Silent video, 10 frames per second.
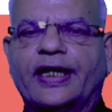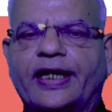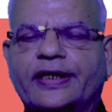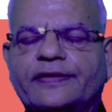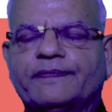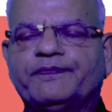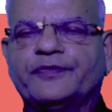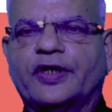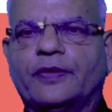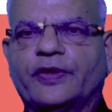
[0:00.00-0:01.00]
and
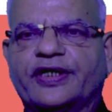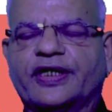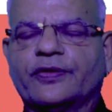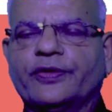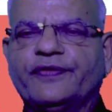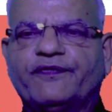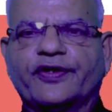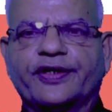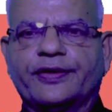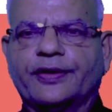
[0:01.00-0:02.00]
one can go in
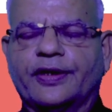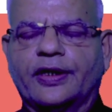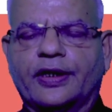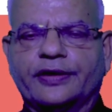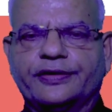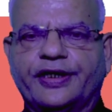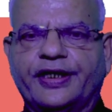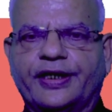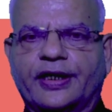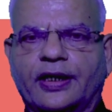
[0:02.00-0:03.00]
for
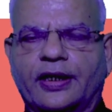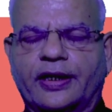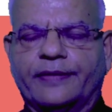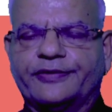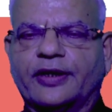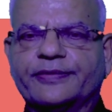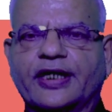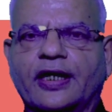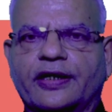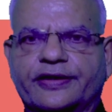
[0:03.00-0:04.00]
the
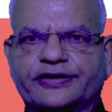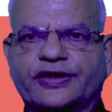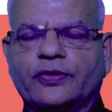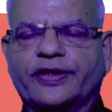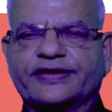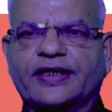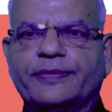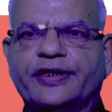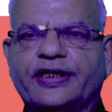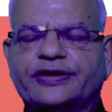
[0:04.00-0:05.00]
abdominal ultrasound
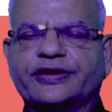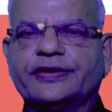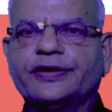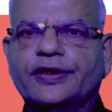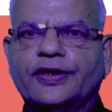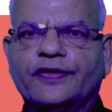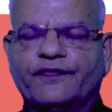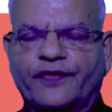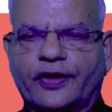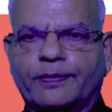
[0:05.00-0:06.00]
examination,
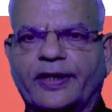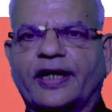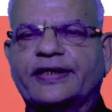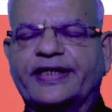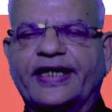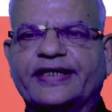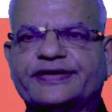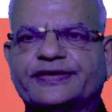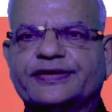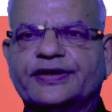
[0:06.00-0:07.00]
for blood
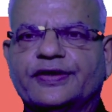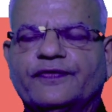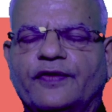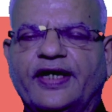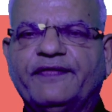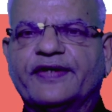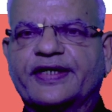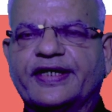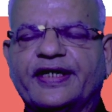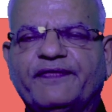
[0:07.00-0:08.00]
tests, for
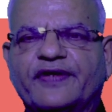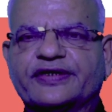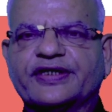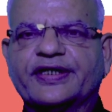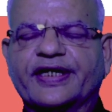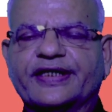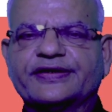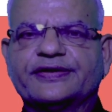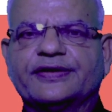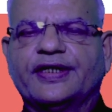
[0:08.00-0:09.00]
liver kidney function
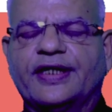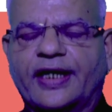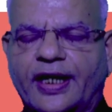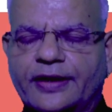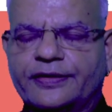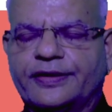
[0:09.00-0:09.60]
tests, uh,